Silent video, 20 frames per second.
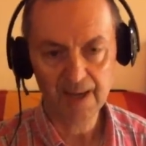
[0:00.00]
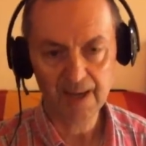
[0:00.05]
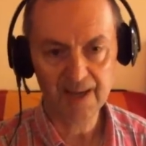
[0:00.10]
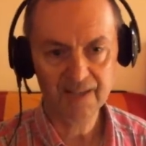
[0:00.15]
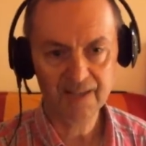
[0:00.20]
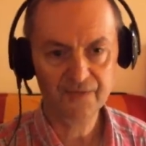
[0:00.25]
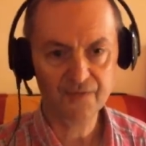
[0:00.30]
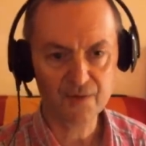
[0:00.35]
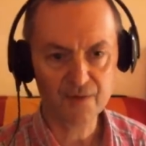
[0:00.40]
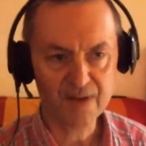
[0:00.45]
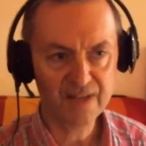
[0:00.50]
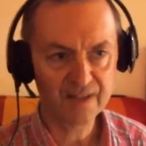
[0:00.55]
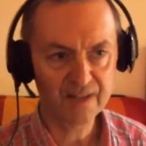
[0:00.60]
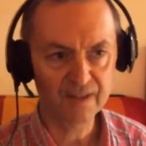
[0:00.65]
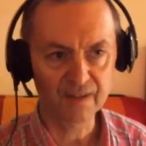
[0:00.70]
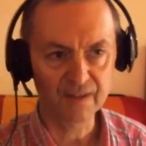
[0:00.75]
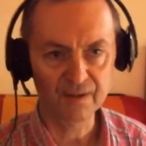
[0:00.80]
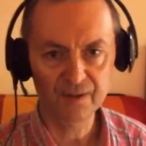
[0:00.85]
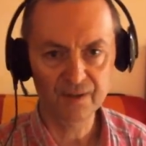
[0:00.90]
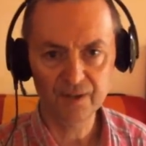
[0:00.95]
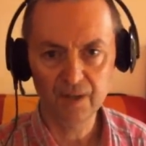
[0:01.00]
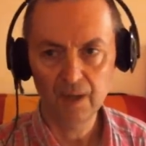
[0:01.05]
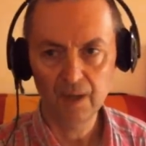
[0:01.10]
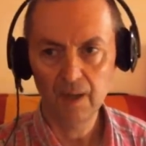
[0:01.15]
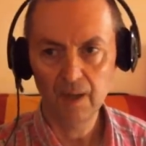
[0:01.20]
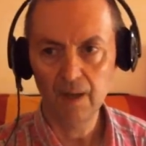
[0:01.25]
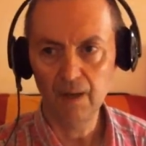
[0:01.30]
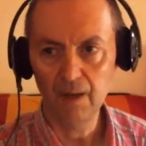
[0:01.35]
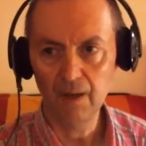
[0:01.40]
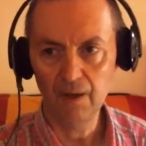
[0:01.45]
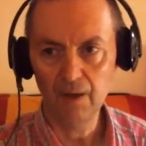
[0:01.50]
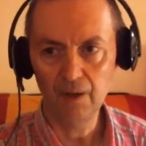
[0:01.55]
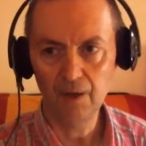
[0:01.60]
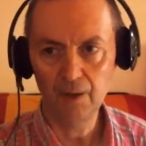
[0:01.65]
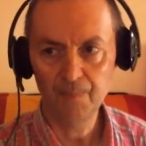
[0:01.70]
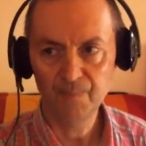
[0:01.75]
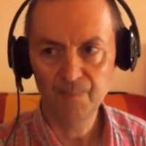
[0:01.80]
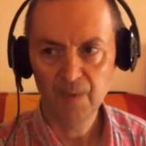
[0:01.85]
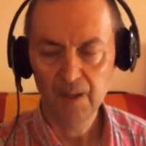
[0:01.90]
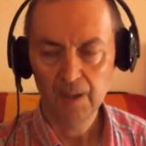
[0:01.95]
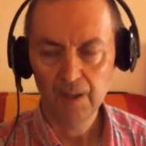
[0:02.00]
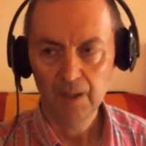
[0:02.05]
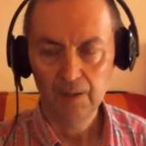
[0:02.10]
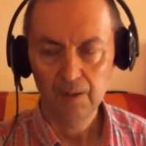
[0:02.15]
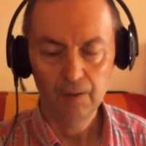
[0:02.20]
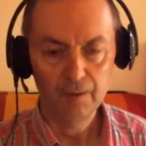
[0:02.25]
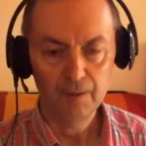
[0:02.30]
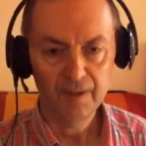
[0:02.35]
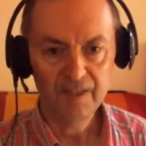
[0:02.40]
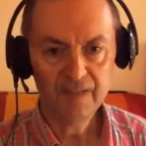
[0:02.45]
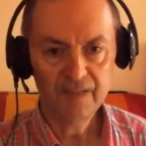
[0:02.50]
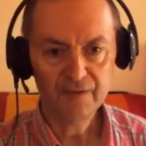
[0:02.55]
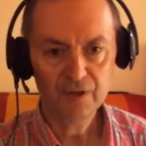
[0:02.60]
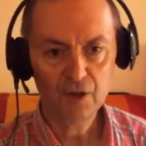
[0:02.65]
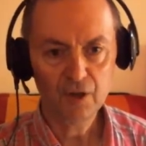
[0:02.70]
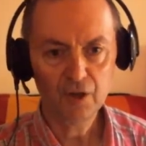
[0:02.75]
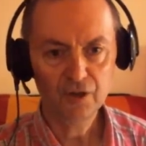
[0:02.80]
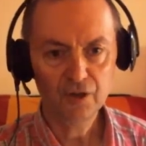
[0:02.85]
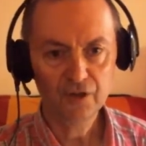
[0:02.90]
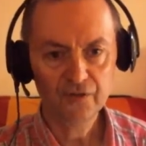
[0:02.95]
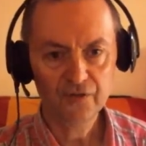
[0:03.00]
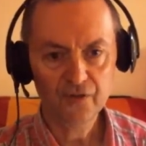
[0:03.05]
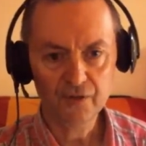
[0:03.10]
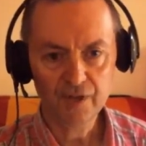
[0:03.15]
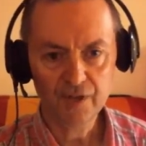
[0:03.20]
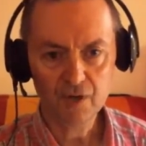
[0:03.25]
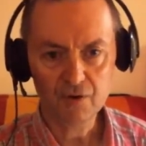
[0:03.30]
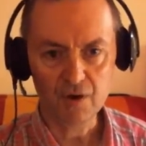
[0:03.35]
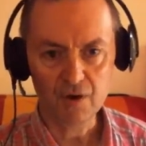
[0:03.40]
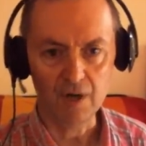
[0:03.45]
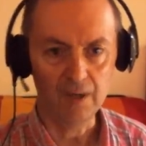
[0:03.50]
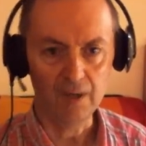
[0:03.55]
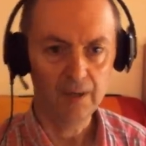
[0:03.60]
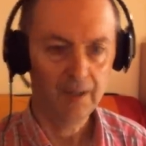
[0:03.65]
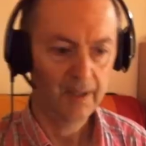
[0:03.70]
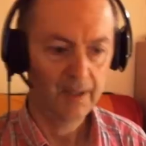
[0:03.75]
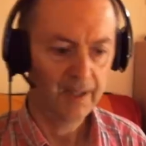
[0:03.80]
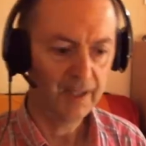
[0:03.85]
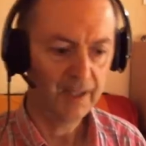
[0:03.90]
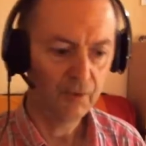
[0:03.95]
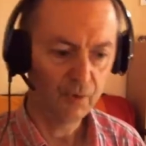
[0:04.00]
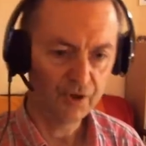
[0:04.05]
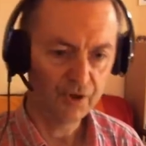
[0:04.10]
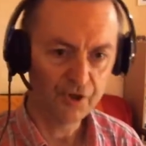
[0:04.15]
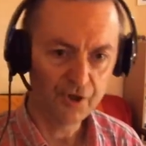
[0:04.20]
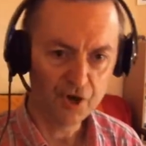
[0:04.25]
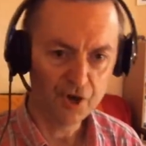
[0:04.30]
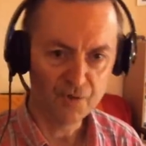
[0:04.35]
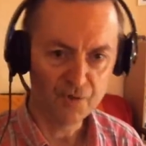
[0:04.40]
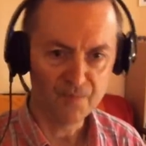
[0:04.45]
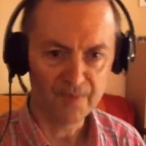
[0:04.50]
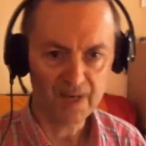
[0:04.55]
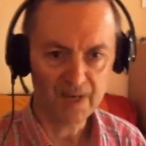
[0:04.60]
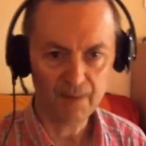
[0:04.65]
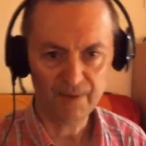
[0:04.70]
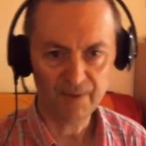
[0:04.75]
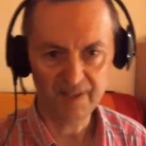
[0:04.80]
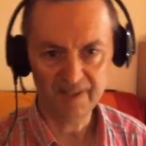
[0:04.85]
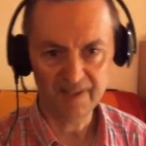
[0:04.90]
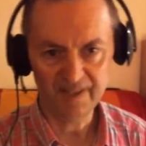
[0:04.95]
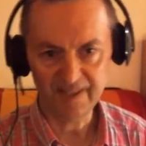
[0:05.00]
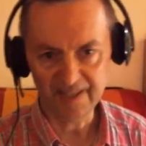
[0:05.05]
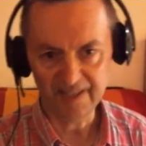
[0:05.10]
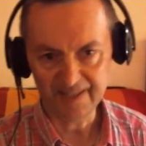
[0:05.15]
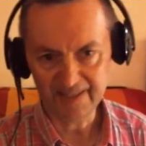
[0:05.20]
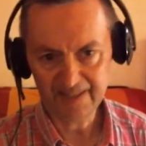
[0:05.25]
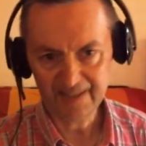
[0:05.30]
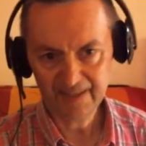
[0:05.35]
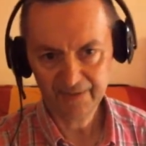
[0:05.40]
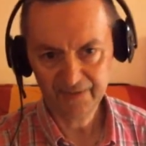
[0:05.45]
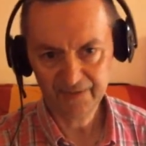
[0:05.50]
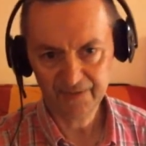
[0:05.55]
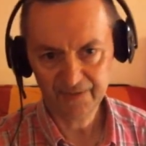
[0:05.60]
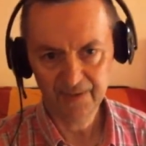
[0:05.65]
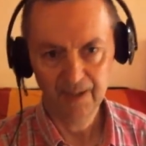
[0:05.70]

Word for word: As for instance, uh, even under Fedora, it was Yum, now it is DNF.